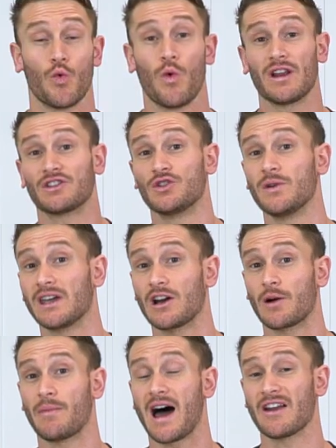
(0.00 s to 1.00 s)
What it's doing in
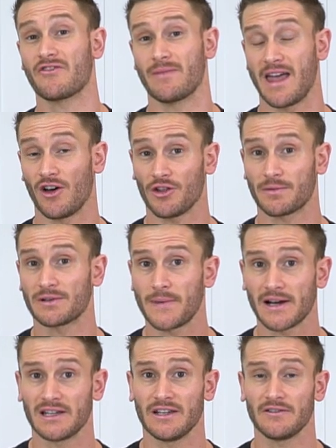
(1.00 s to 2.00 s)
our body from a health
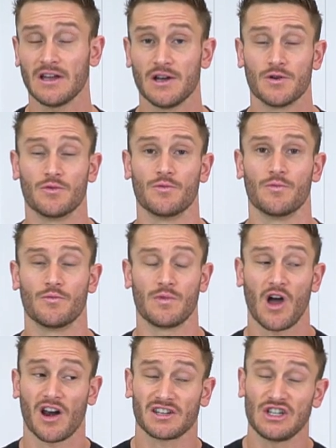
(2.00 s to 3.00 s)
perspective,
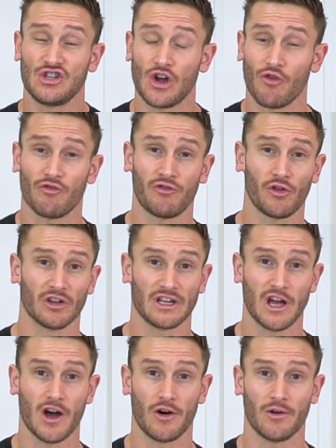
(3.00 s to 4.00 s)
we honestly don't fully
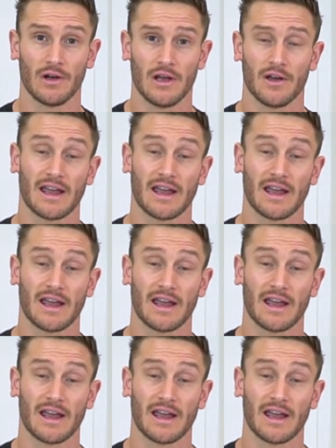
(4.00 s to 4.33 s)
know.